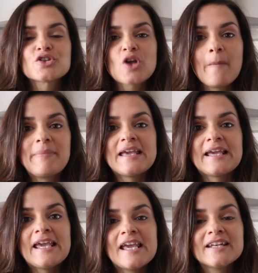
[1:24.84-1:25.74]

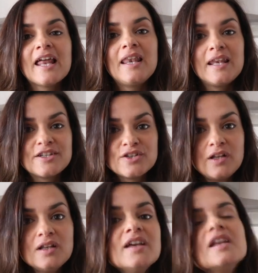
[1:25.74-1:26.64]
shopping in
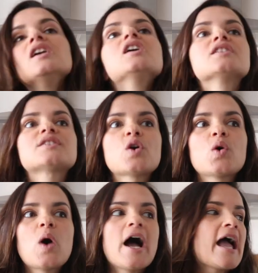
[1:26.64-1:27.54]
Lidl.
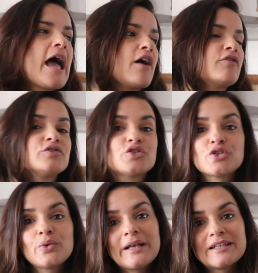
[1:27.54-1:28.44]
So I have
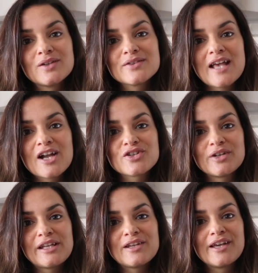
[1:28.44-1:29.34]
two Lidls
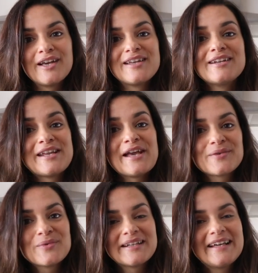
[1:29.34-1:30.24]
actually
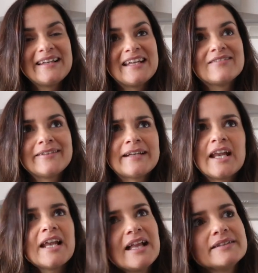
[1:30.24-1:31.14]
near where I live, and
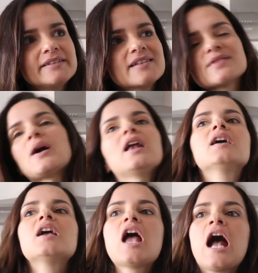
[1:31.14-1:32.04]
at Aldi as
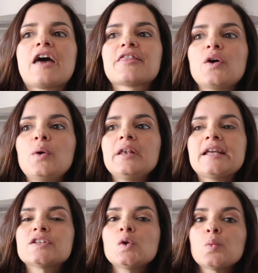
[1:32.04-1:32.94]
well. I thought
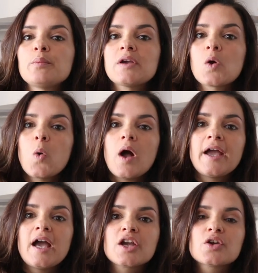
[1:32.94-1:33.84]
Lidl would be
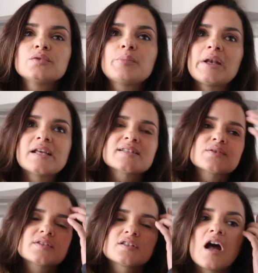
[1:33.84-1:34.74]
quite a good place
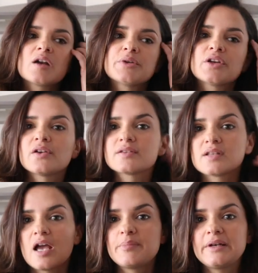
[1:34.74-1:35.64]
to start because
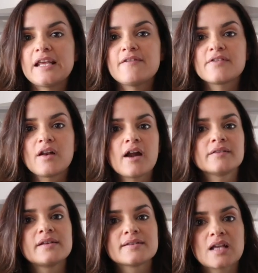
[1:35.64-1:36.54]
I believe there
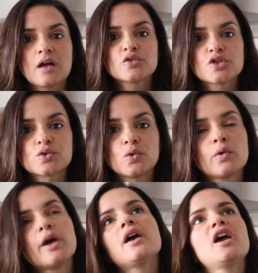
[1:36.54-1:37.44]
are discount
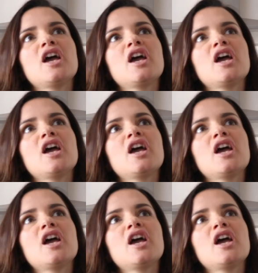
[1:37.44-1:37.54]
stores